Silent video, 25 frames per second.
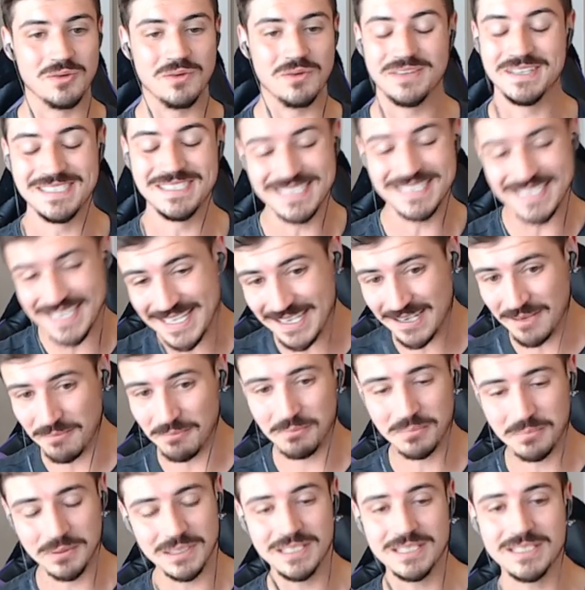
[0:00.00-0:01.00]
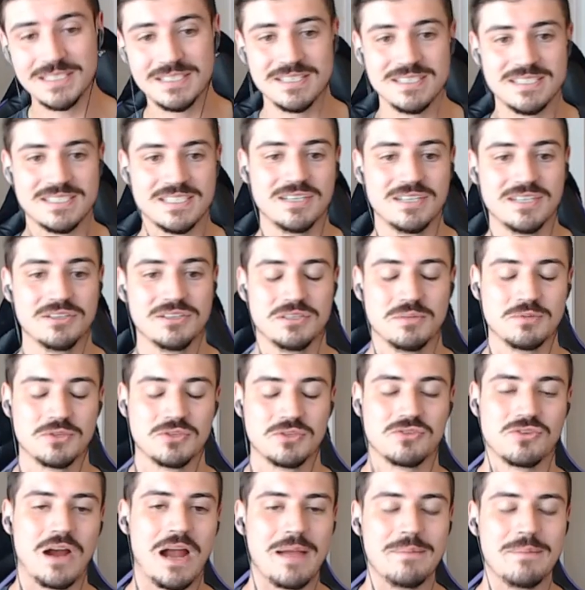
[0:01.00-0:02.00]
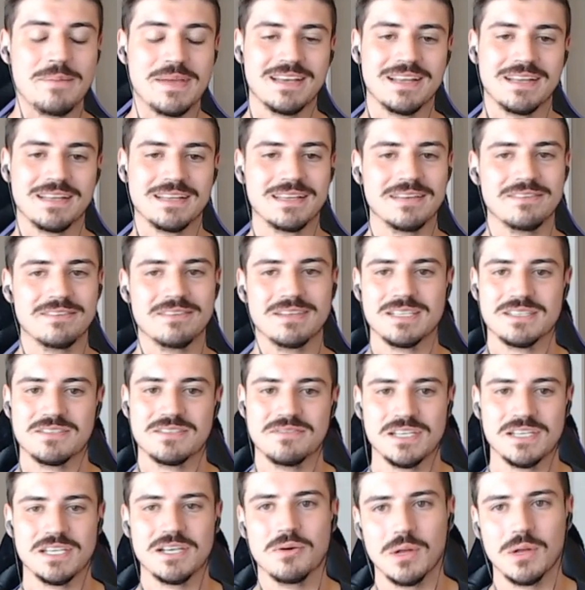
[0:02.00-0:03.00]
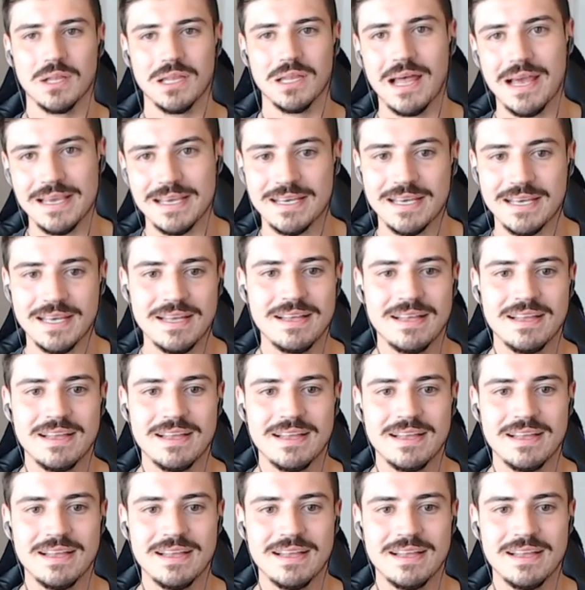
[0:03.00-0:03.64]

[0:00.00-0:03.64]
If it did, please consider subscribing and giving this video a like.